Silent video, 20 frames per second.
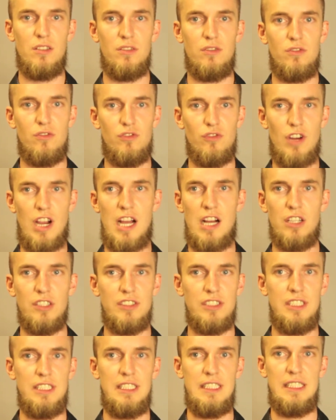
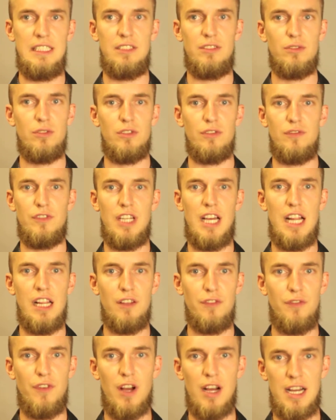drowsy, sort of
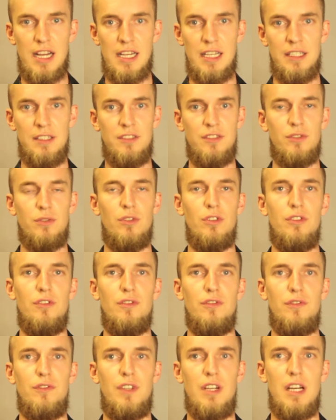nullified, sort
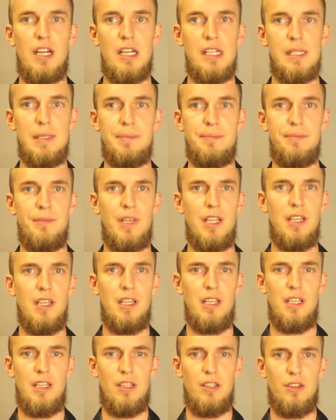of
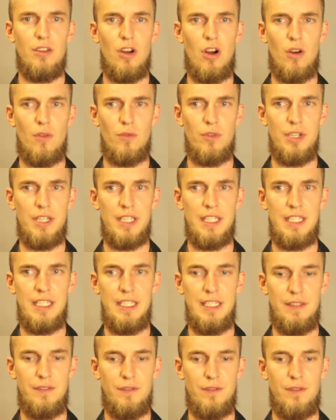not
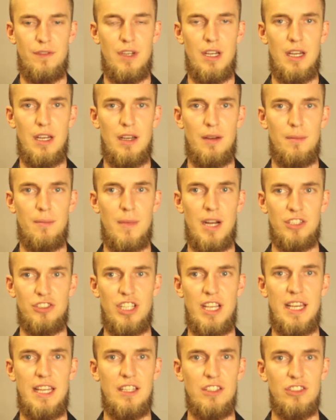really
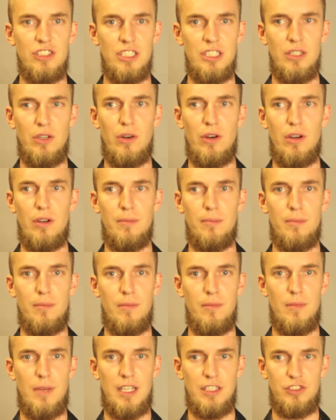much energy or
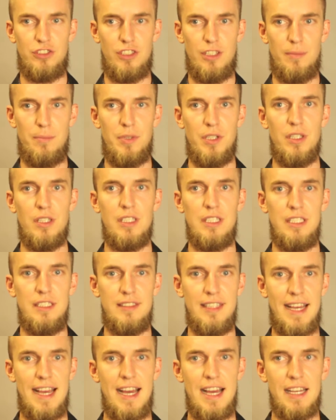much ability
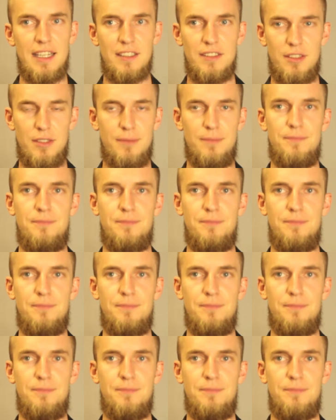to act.